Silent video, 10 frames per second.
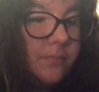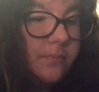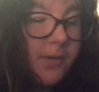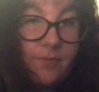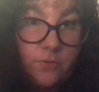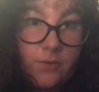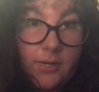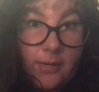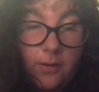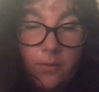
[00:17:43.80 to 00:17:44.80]
I feel
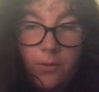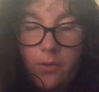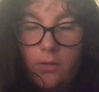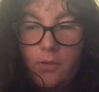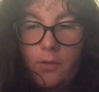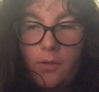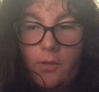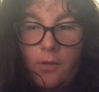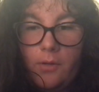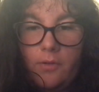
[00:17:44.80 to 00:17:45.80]
fine now,
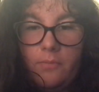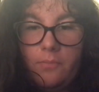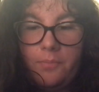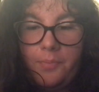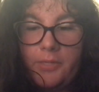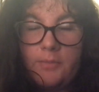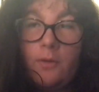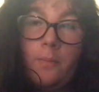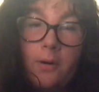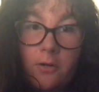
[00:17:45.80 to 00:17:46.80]
but a
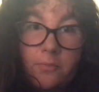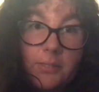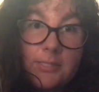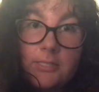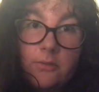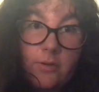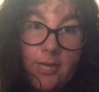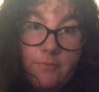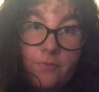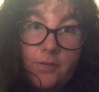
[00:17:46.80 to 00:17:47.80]
small part of me is still
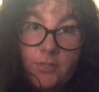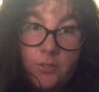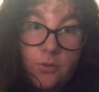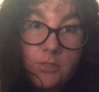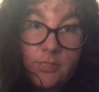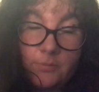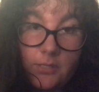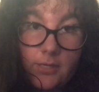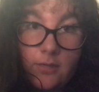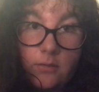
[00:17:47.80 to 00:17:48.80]
kind of afraid to go to sleep
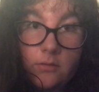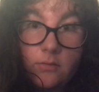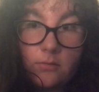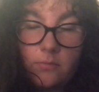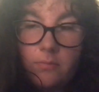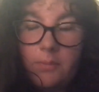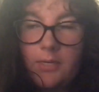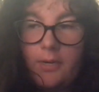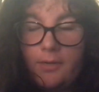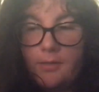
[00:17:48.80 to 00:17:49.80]
tonight,
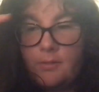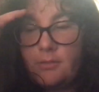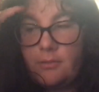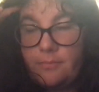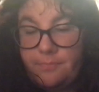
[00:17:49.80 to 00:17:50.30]
because